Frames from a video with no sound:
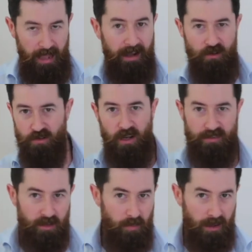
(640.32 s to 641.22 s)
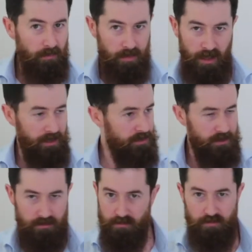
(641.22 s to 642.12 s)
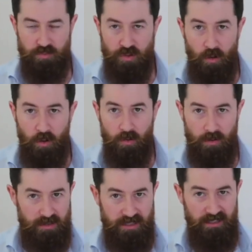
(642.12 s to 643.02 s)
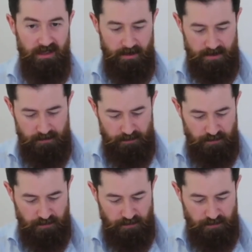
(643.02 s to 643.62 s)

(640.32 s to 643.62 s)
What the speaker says: And I knew nothing about plants and soil and seedlings.